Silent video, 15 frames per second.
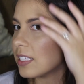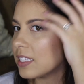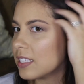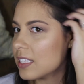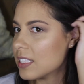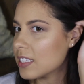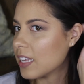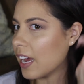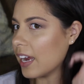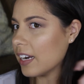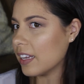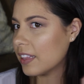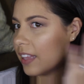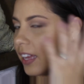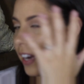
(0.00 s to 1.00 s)
is the
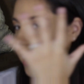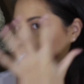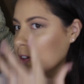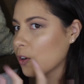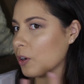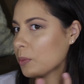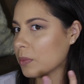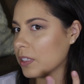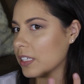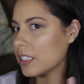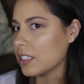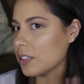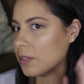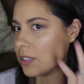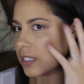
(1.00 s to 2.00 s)
side that I normally
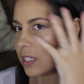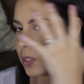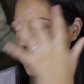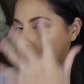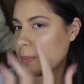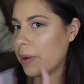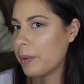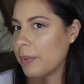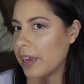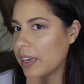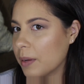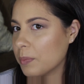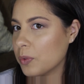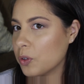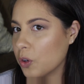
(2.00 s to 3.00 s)
do. This is what my
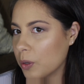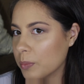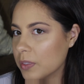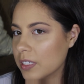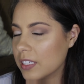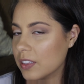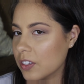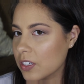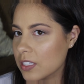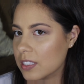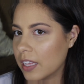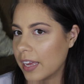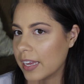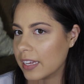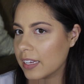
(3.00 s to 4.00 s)
makeup normally
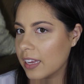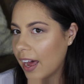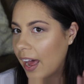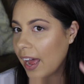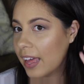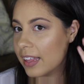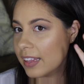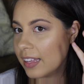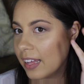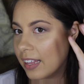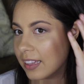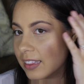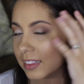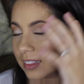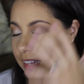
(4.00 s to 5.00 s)
looks like. I
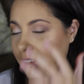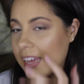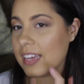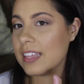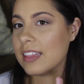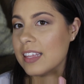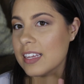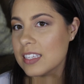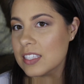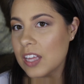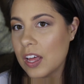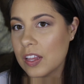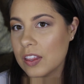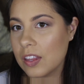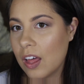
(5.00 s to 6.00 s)
like this
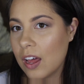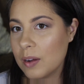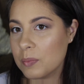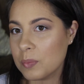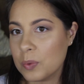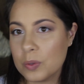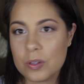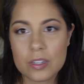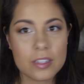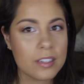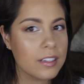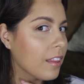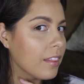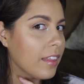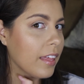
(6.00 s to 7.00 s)
a lot
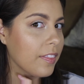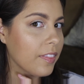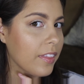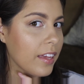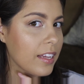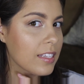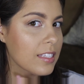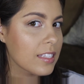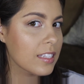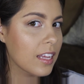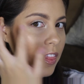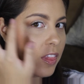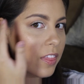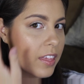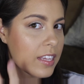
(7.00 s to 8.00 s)
more than this.
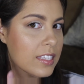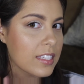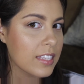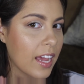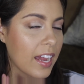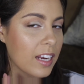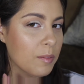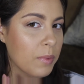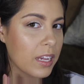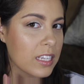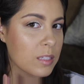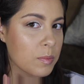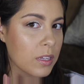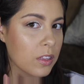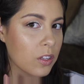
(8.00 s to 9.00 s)
This side
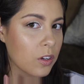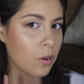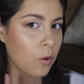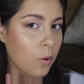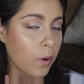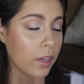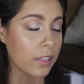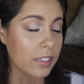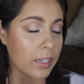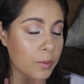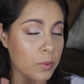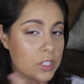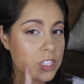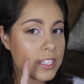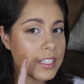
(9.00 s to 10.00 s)
makes me look oily,
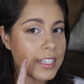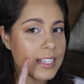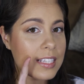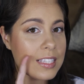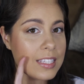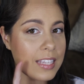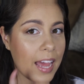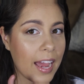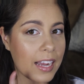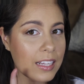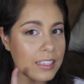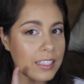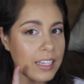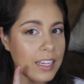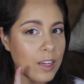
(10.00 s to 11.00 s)
which is
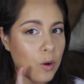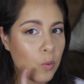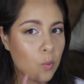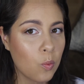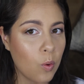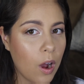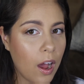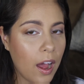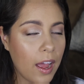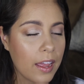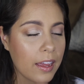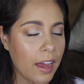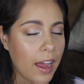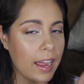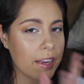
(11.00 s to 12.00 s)
exactly
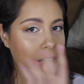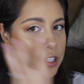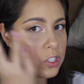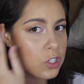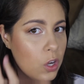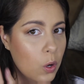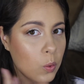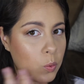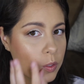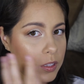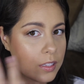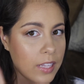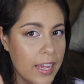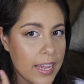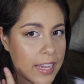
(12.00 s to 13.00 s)
why I don't
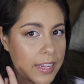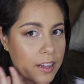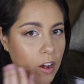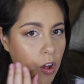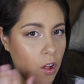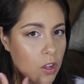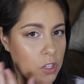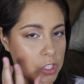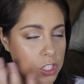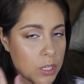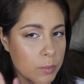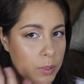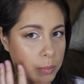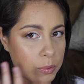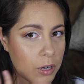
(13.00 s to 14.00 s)
like all
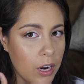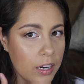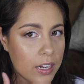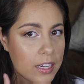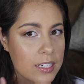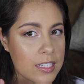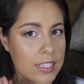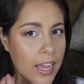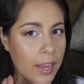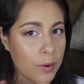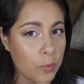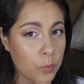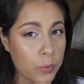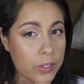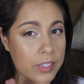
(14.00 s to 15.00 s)
shimmer products. I
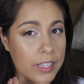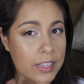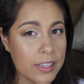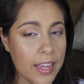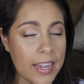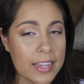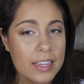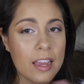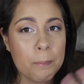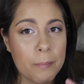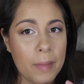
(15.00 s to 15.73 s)
really like